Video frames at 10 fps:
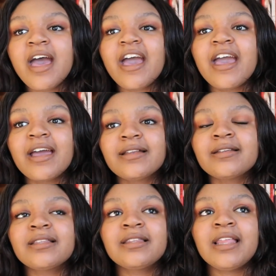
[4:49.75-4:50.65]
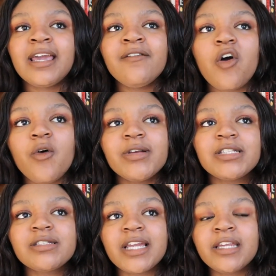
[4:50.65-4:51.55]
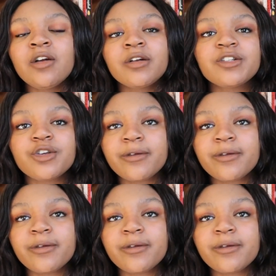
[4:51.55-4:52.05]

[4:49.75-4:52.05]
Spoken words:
And they have always stayed on each